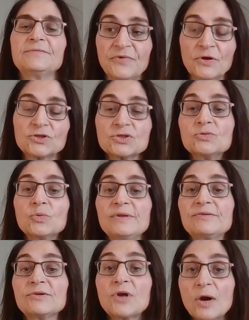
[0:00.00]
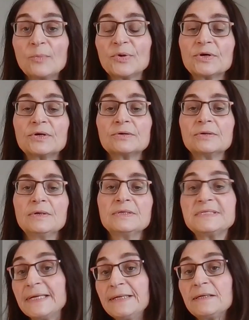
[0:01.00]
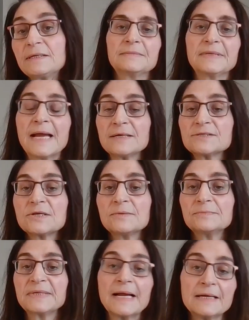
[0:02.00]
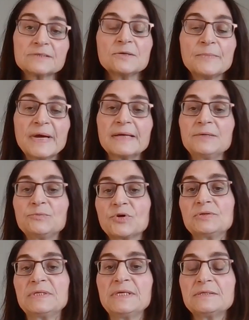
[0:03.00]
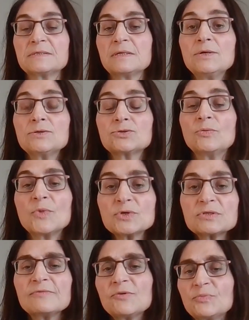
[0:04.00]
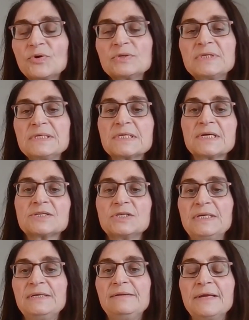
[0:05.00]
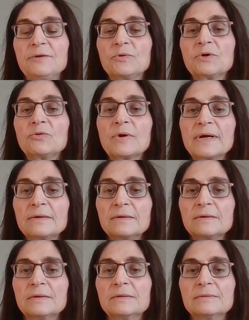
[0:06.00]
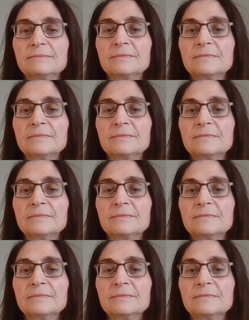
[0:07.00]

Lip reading: function with copper, zinc, calcium binding proteins. So most of the proteins actually, they require a